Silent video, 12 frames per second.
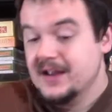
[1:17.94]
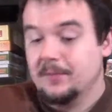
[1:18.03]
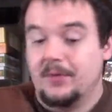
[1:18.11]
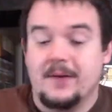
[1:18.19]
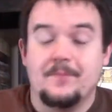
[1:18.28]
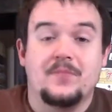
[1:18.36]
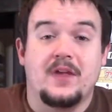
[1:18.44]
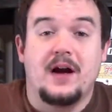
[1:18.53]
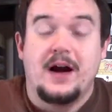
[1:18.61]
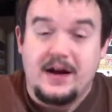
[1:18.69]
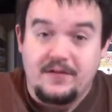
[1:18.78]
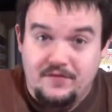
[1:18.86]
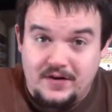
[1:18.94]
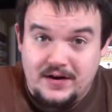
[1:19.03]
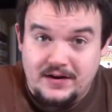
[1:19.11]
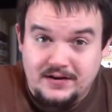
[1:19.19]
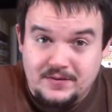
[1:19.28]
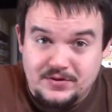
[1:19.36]
But I
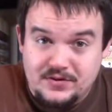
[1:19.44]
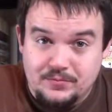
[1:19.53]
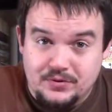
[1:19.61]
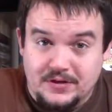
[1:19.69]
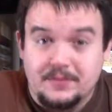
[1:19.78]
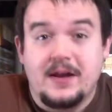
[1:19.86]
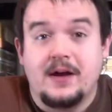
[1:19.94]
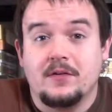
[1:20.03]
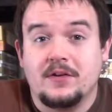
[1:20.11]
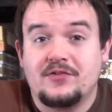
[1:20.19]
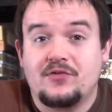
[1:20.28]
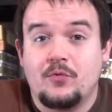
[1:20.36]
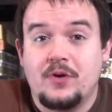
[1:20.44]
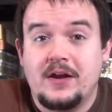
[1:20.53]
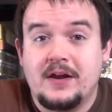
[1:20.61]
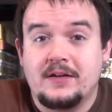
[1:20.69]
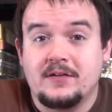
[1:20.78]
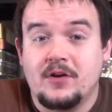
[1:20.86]
finally bit the bullet. Now, let's go
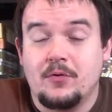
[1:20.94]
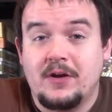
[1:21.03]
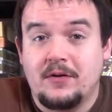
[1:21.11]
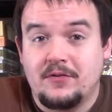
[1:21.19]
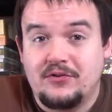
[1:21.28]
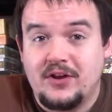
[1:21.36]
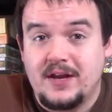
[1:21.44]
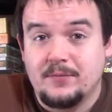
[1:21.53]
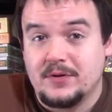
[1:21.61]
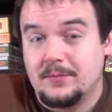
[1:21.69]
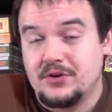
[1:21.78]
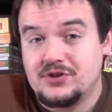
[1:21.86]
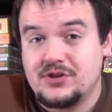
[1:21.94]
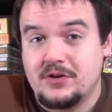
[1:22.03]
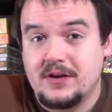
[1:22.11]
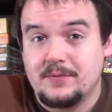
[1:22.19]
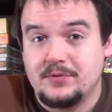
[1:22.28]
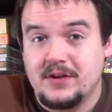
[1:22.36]
ahead and go down to the table. I'm going to show you how
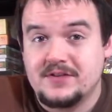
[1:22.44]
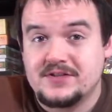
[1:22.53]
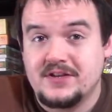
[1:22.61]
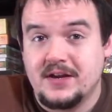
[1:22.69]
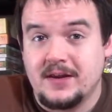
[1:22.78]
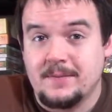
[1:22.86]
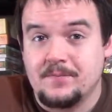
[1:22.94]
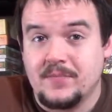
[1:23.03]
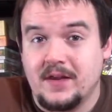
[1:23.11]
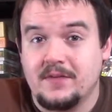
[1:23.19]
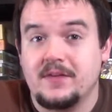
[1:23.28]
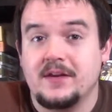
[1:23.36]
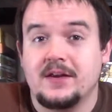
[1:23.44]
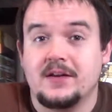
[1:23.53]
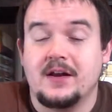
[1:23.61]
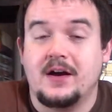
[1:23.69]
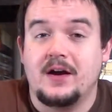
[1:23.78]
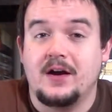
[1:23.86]
to play this game, and
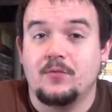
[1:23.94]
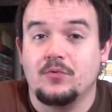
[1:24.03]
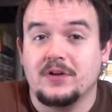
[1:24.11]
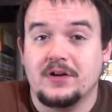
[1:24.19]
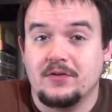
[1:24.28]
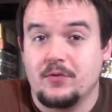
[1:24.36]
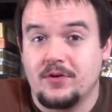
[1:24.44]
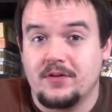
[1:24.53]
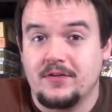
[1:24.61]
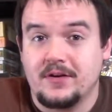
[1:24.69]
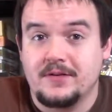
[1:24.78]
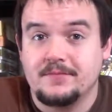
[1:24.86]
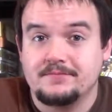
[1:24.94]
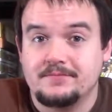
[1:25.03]
then I will let you know what I think.